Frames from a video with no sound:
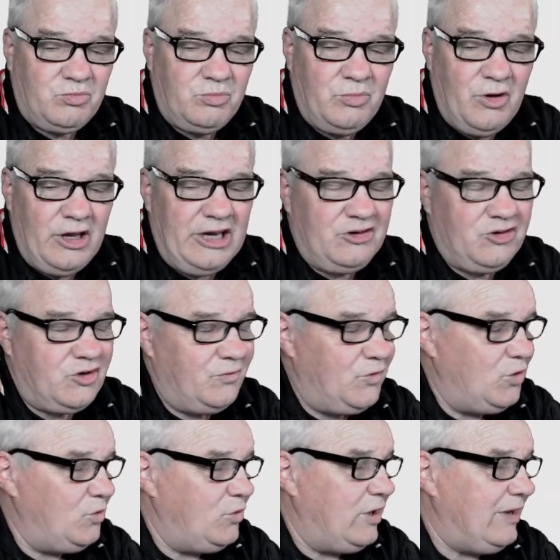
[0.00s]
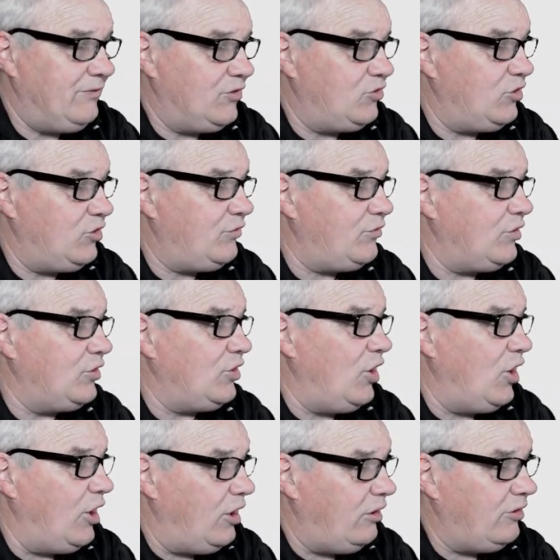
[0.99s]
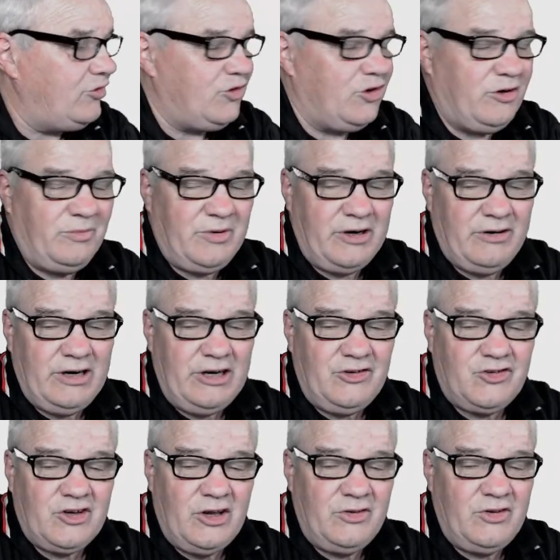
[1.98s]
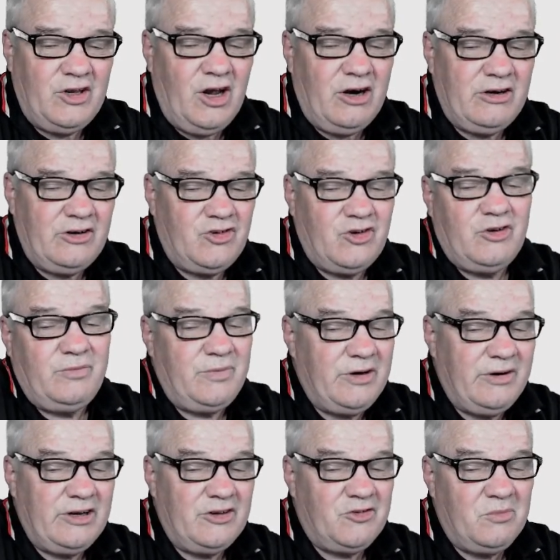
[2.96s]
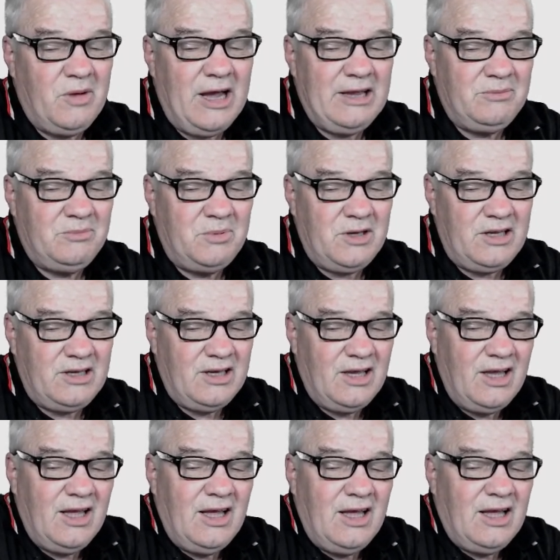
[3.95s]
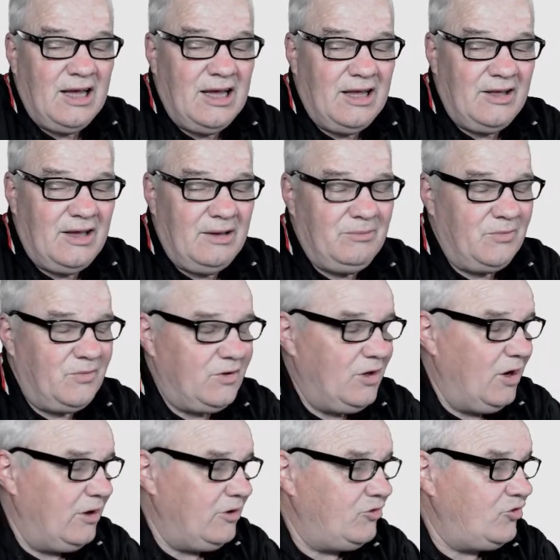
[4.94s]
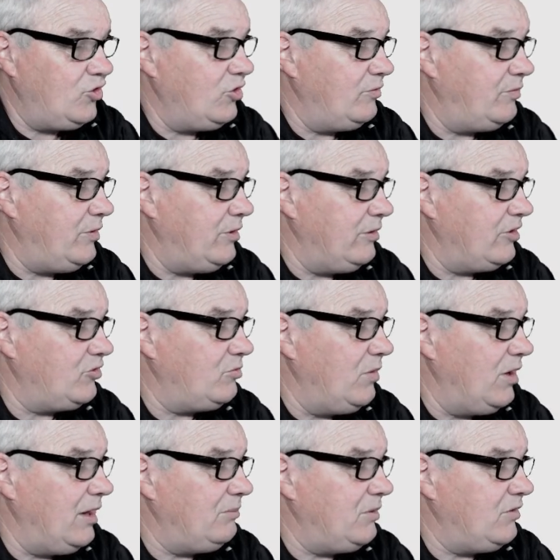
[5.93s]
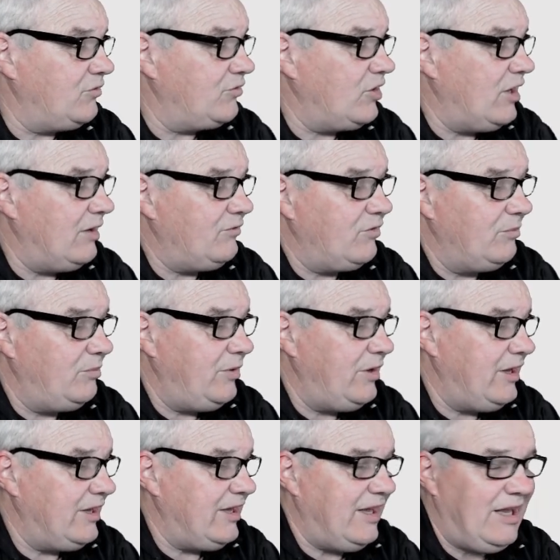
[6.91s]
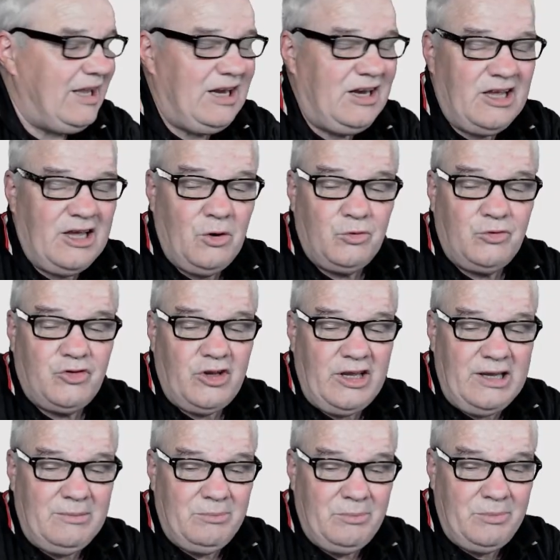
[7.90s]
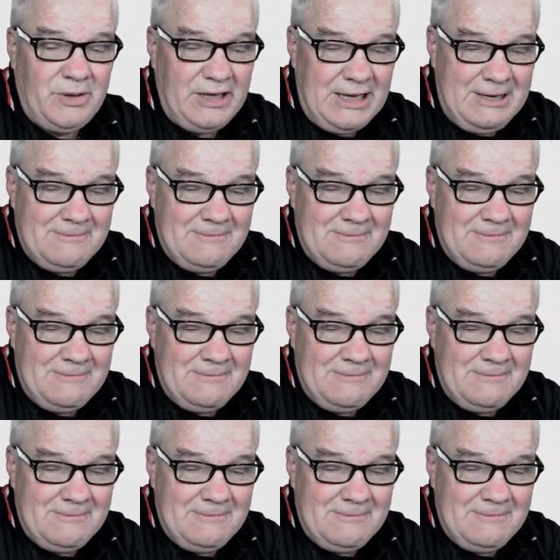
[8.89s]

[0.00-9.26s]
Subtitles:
each of you will have a different origin of bearings, so the origin of bearings might be say from PEG NL to MB,